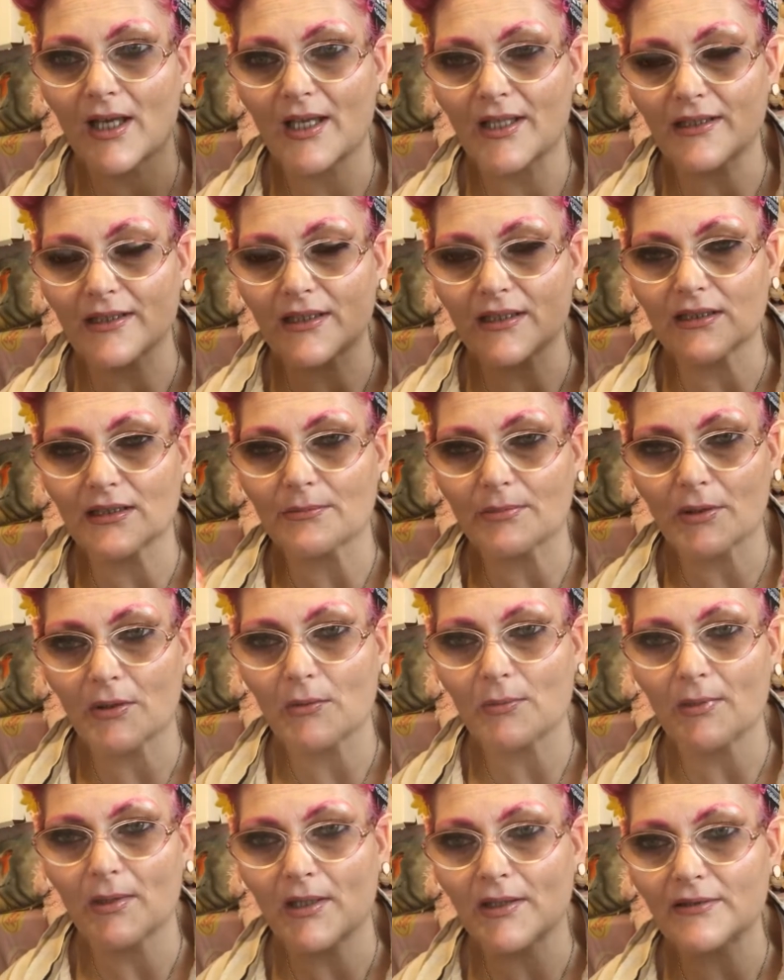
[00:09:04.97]
and hit the
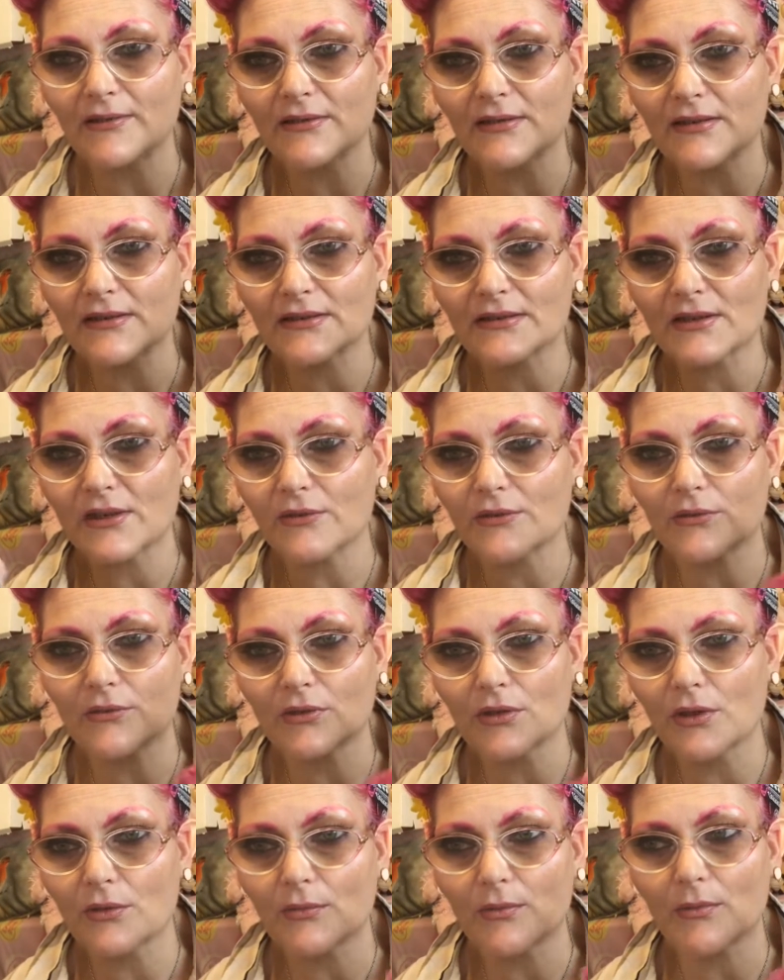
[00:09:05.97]
bell button so you
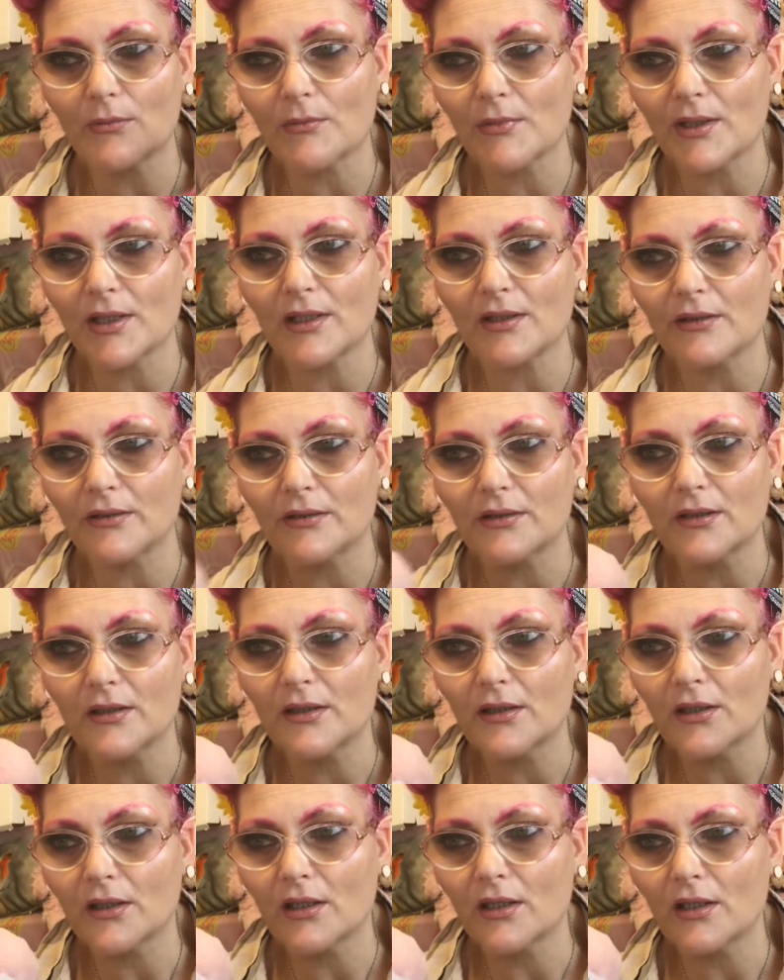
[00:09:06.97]
know when we're
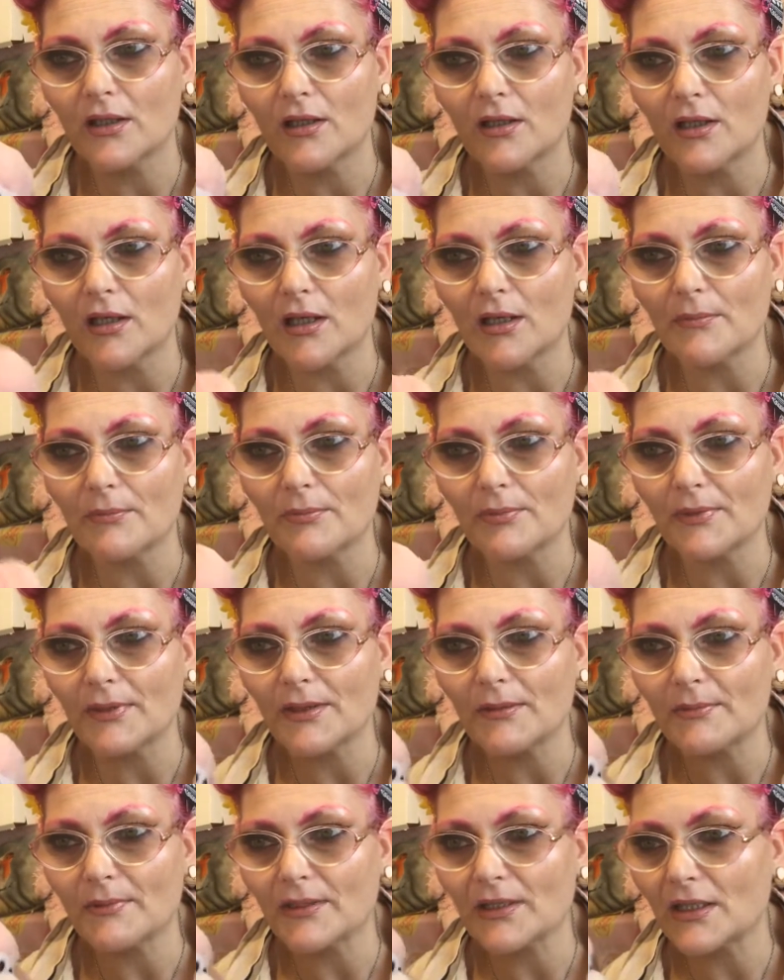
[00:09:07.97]
up
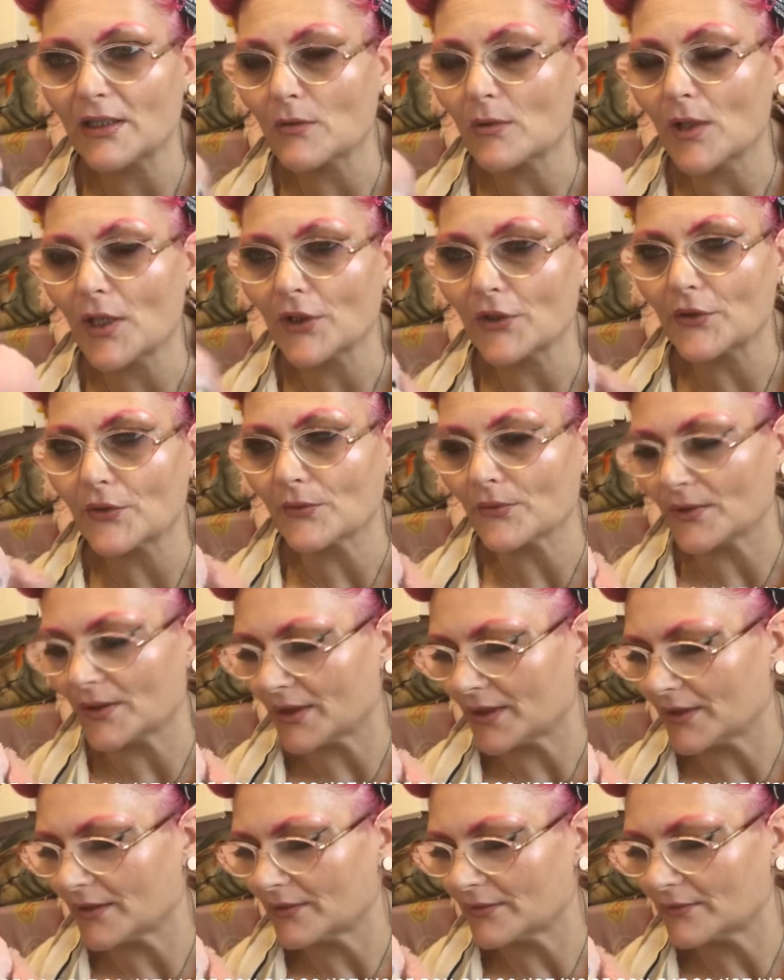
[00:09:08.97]
here being quite
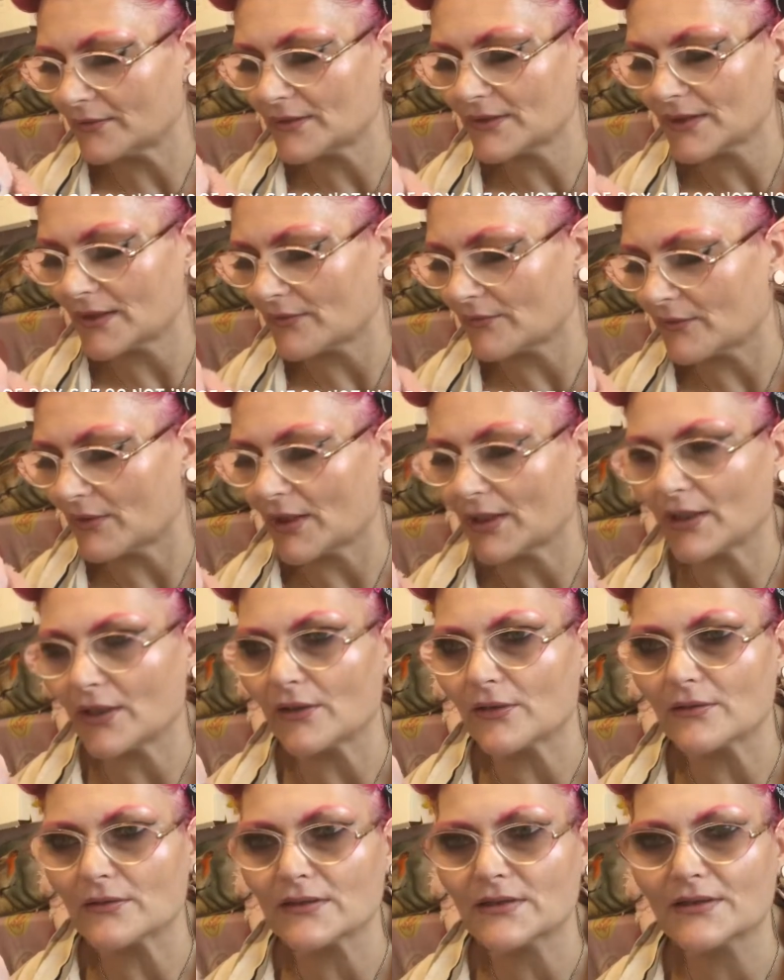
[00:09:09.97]
kooky. Isn't that right,
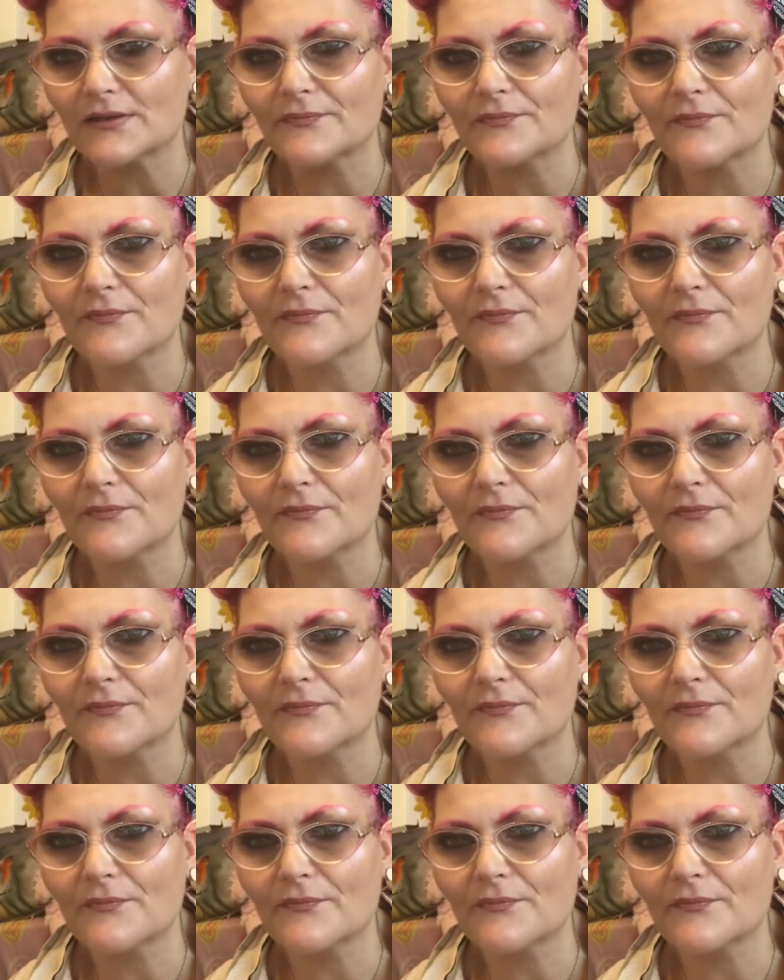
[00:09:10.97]
girls?